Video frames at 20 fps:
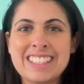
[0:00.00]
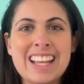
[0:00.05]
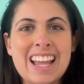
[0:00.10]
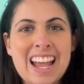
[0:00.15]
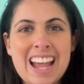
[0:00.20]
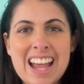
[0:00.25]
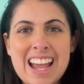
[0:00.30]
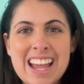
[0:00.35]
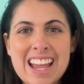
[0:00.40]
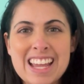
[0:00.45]

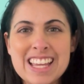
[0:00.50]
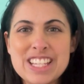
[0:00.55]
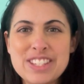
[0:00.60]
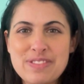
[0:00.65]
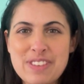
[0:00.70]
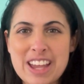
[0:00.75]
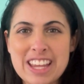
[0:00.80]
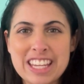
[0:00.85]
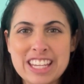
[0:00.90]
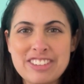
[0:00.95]
Hi, it's
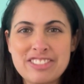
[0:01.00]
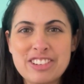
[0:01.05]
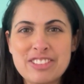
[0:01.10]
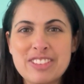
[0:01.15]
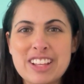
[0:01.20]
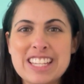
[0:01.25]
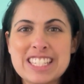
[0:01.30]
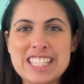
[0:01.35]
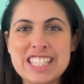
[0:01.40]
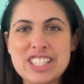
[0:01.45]
Becky from
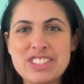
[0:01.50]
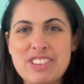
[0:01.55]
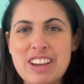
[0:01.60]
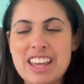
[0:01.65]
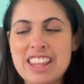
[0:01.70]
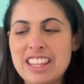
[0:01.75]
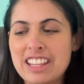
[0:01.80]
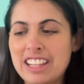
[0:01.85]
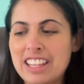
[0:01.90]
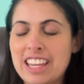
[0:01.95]
Lessons by
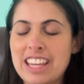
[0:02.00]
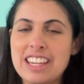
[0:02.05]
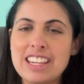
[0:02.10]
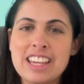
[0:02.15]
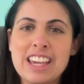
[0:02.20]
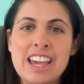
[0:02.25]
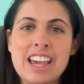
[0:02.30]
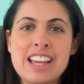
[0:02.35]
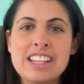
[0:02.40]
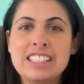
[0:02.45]
the Lake.
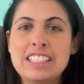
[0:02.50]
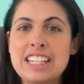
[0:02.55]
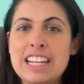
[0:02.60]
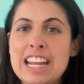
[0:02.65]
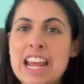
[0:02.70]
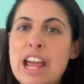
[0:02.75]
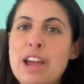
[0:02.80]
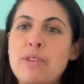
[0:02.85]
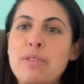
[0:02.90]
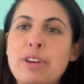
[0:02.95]

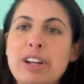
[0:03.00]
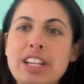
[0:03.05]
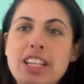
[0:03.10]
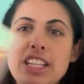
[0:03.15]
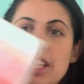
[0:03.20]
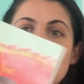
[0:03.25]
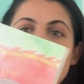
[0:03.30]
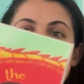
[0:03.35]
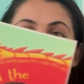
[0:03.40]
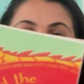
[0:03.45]
Today I wanted
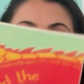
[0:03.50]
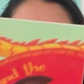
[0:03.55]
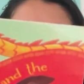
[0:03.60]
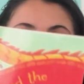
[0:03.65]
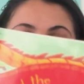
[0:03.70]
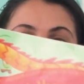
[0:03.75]
to share a